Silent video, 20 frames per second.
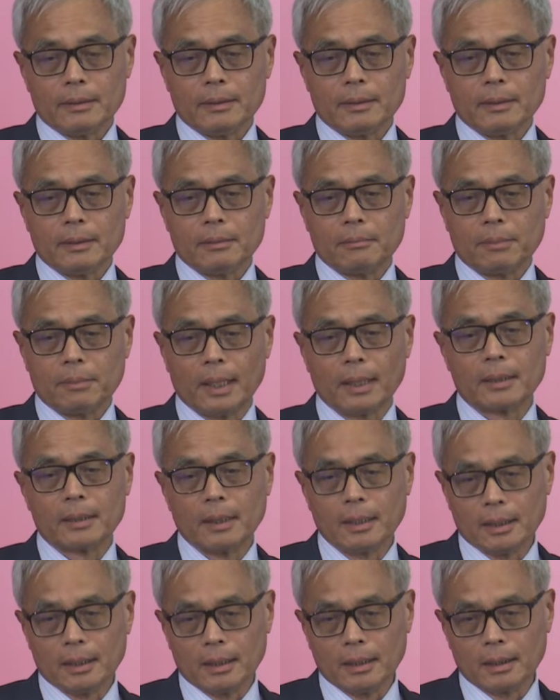But
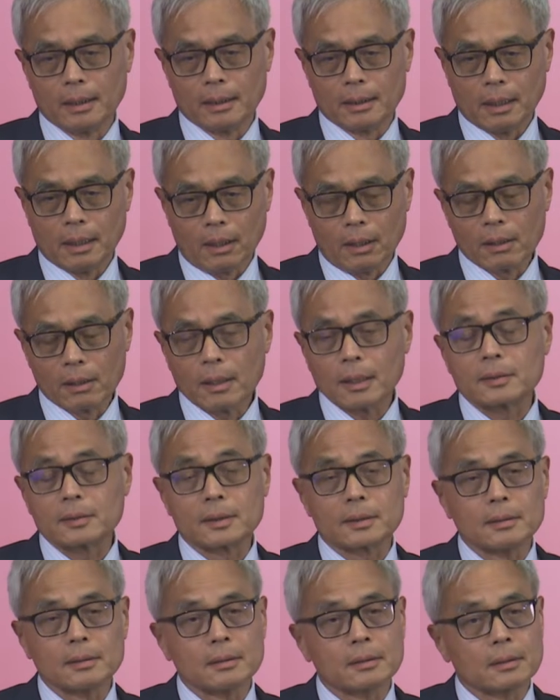in Hong Kong's
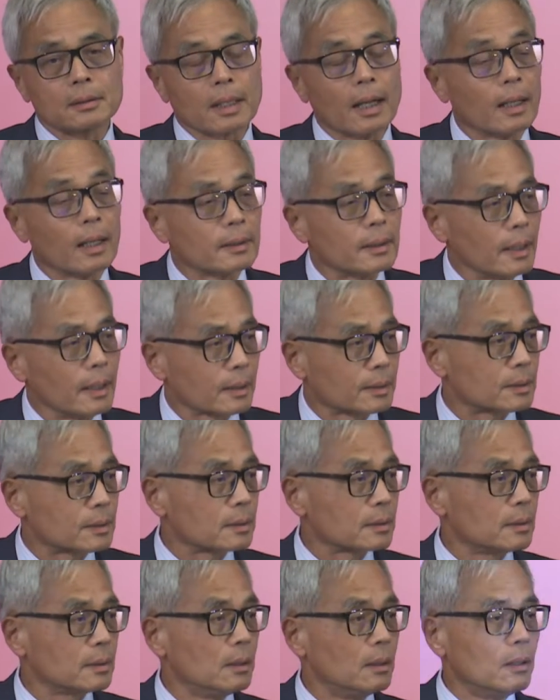context,
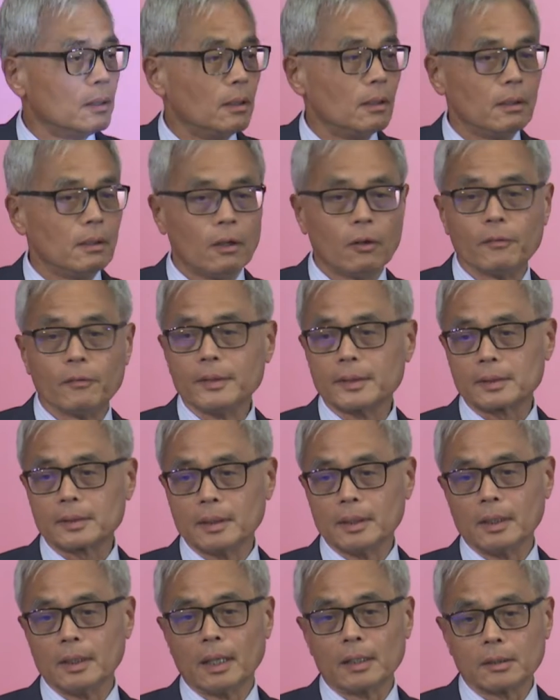obviously
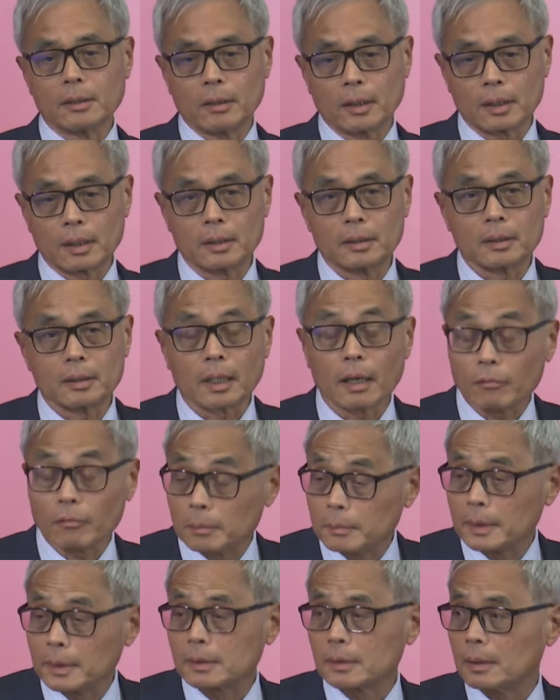under our
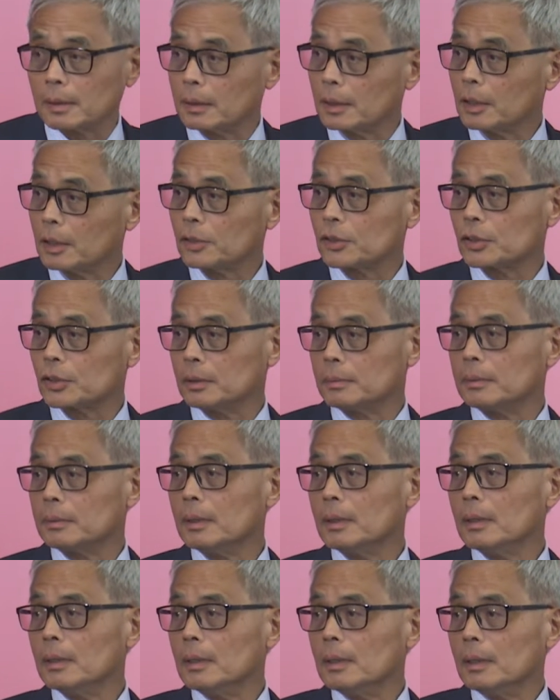government's uh, leadership,
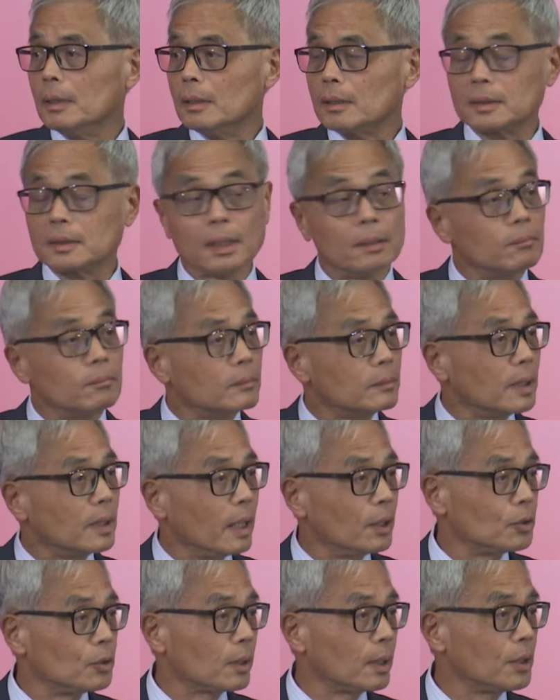STEAM
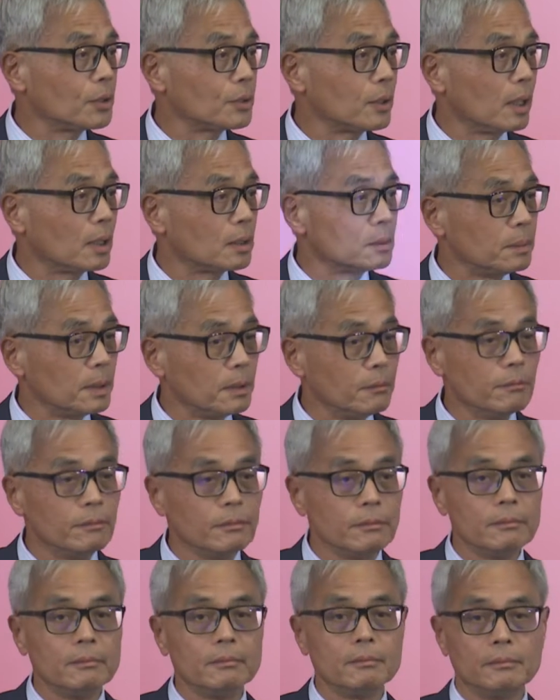education has been
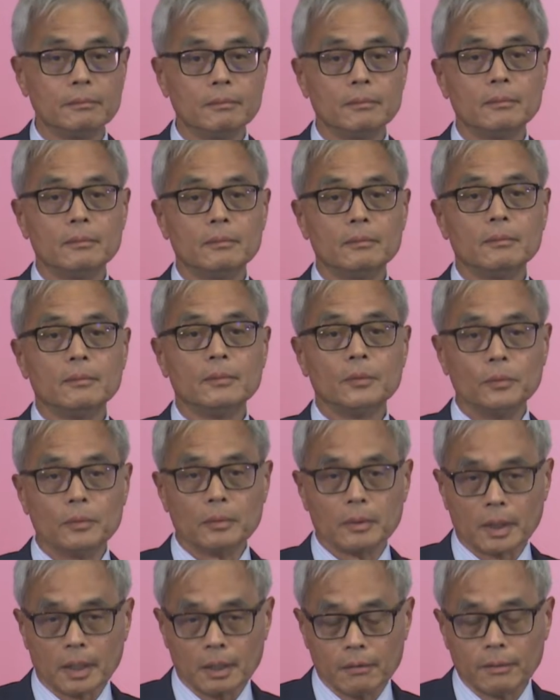
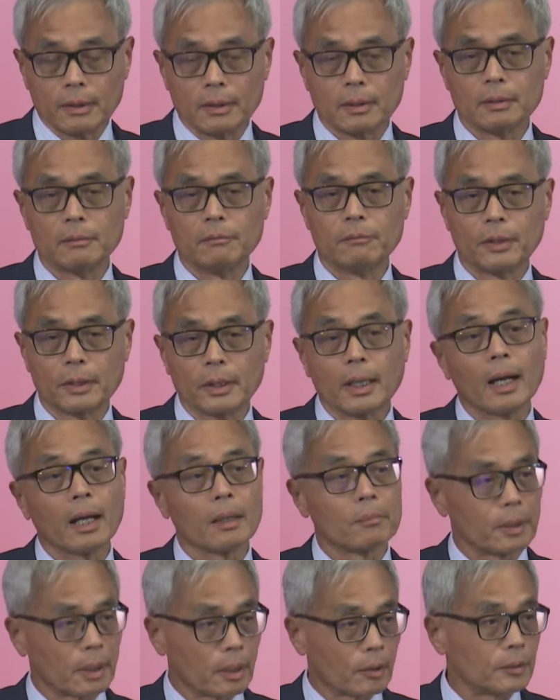given very high
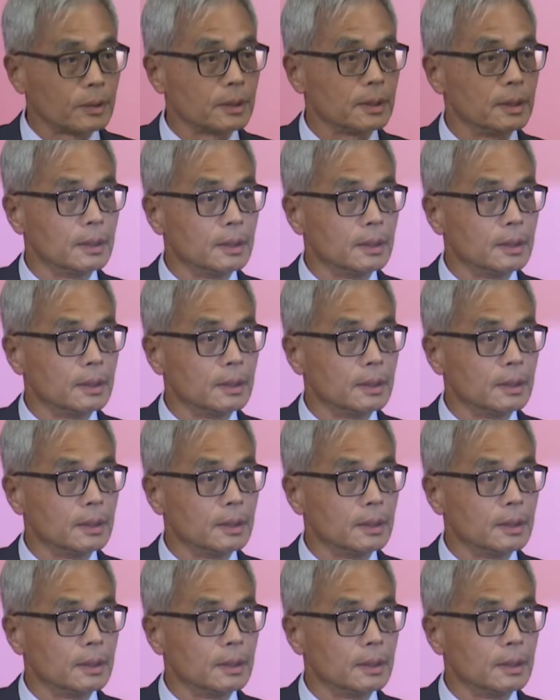priority.